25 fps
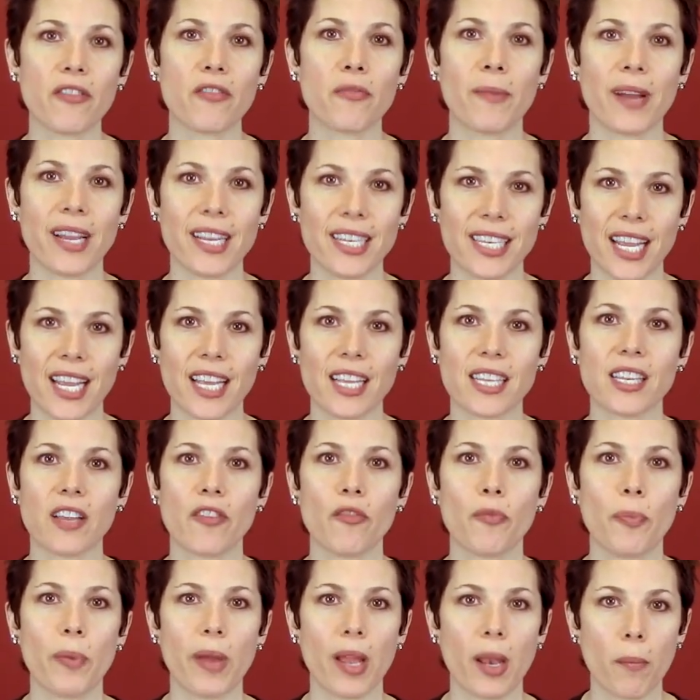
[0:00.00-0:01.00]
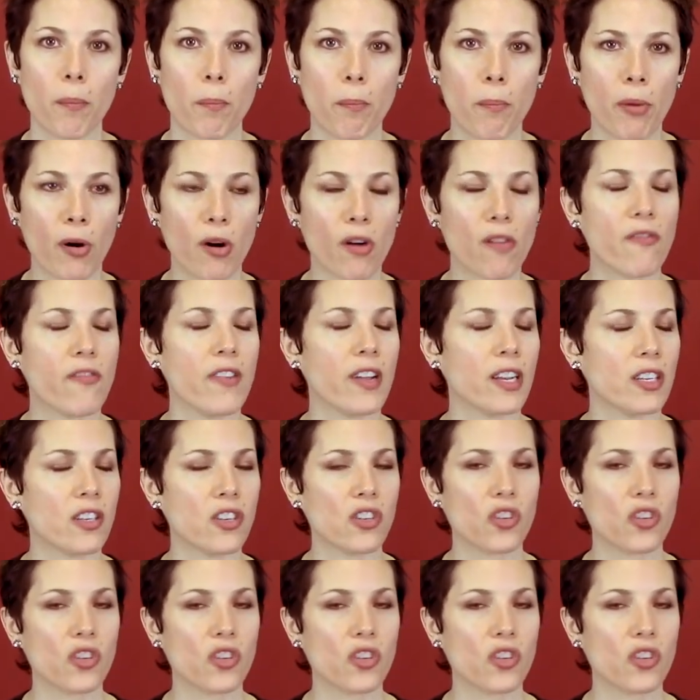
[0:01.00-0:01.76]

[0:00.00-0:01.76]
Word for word: of my days have been perfect,